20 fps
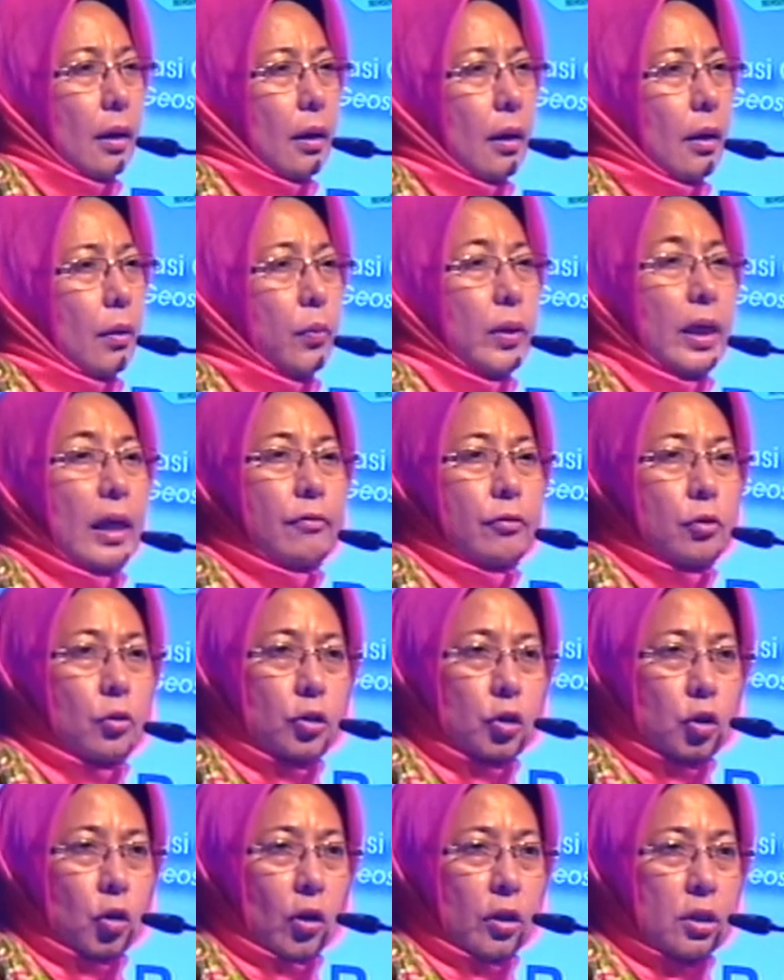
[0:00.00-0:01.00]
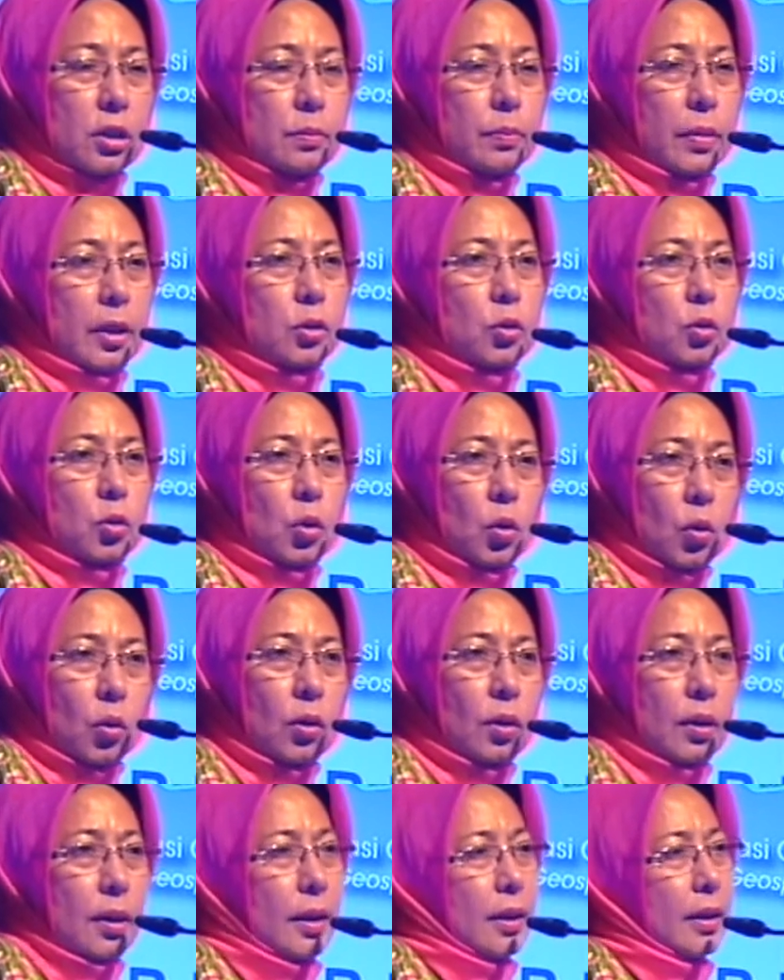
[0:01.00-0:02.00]
We have no choice but to
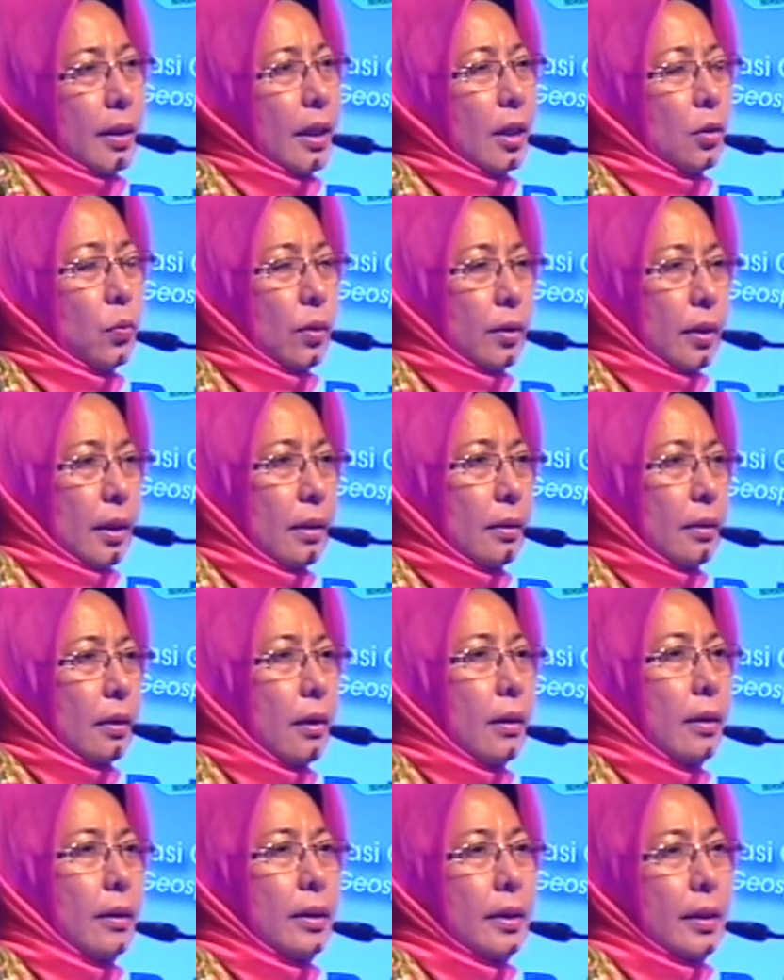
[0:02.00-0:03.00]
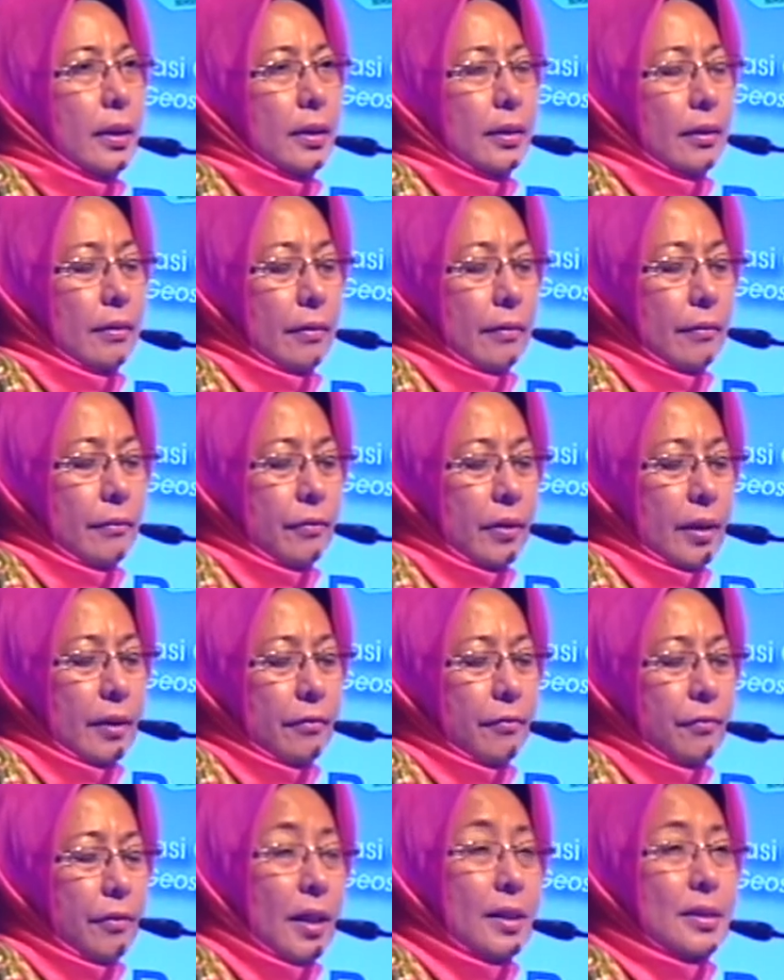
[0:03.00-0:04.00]
go ahead with it in a very
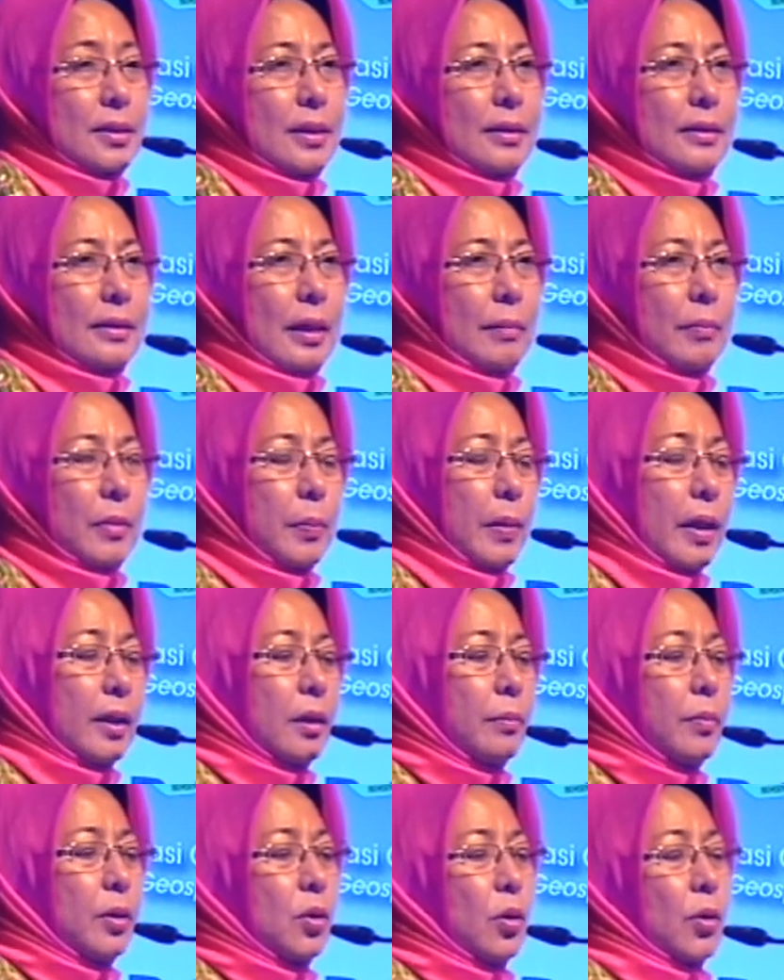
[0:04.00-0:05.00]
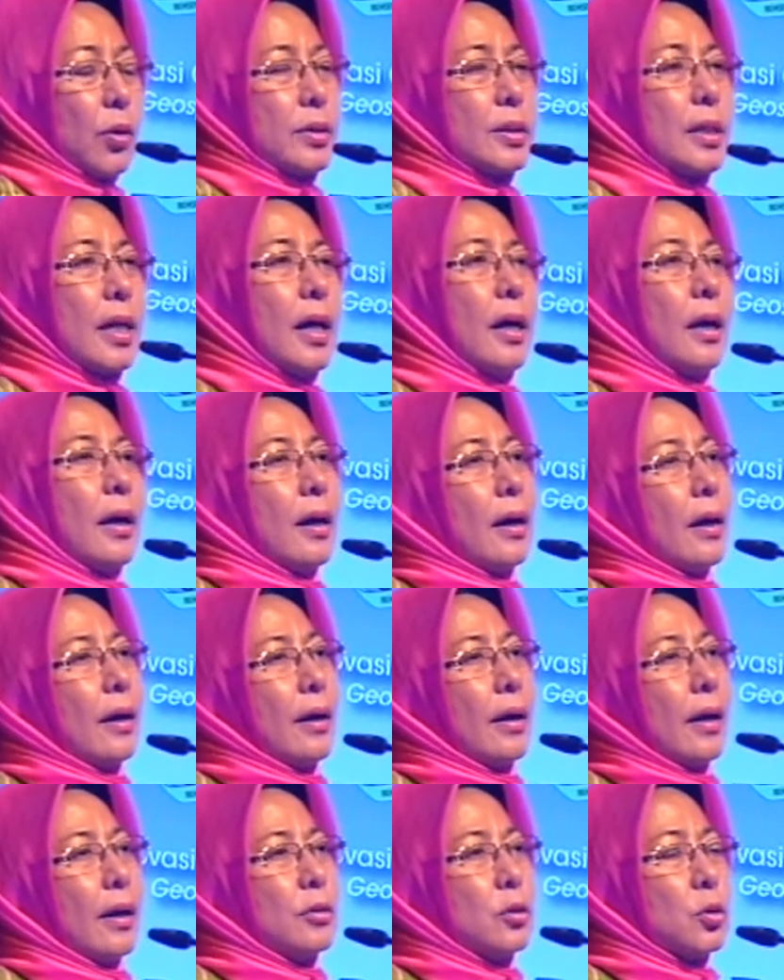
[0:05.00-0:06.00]
fast and timely manner, because
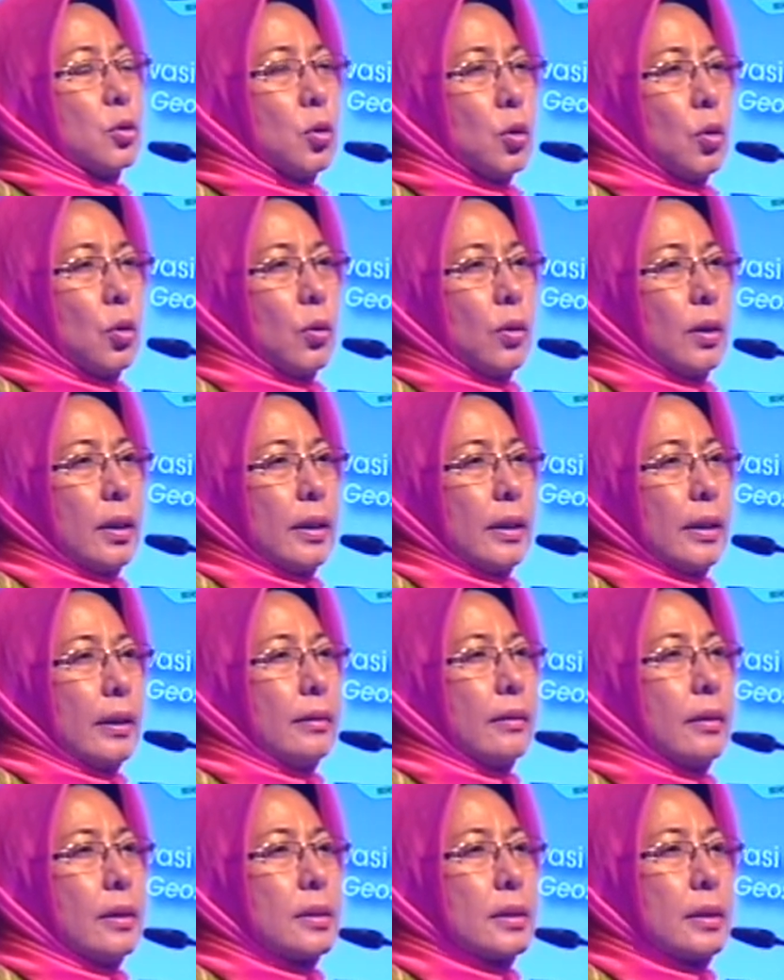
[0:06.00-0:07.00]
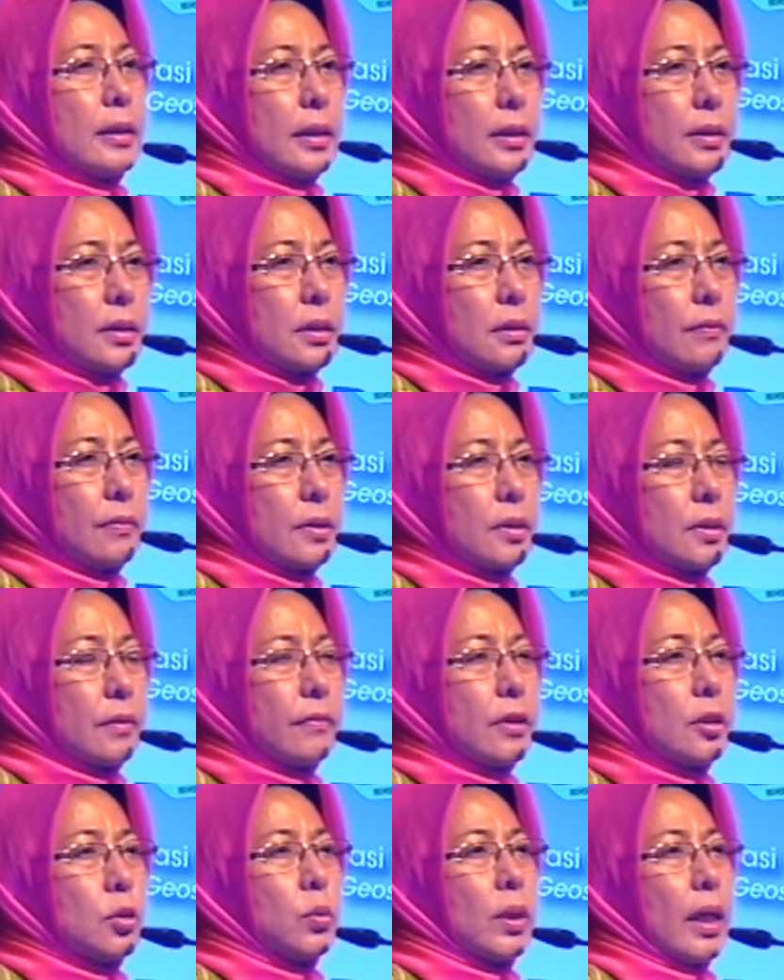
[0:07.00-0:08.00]
as you know, in this lean civil
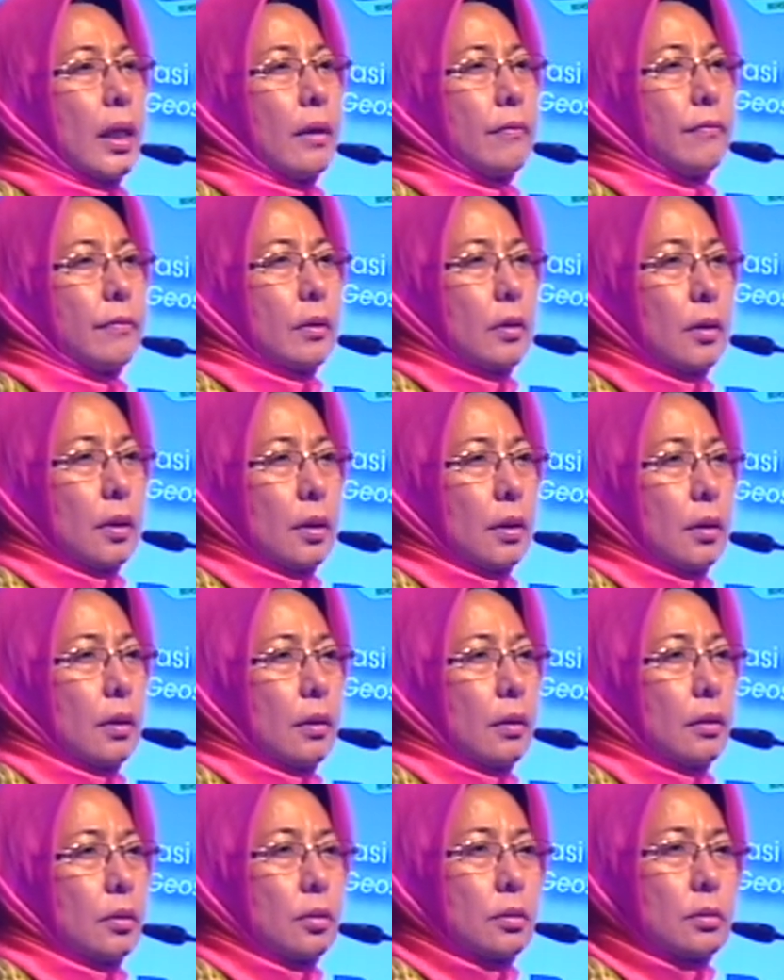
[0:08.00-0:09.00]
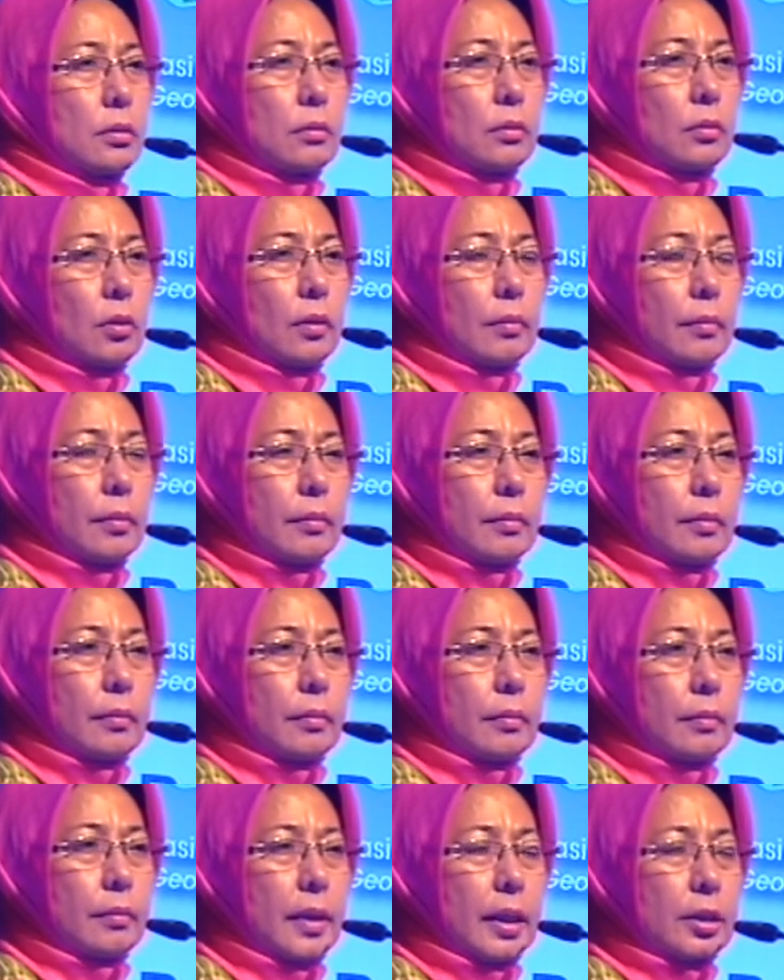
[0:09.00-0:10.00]
service we have not
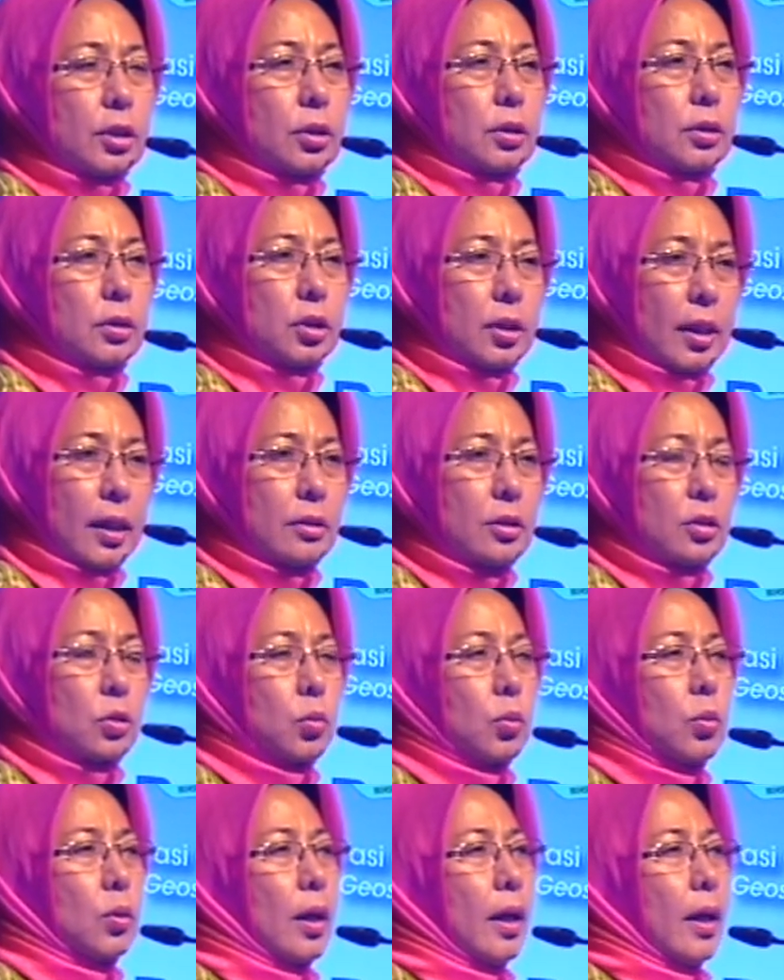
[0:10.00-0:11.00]
much chance to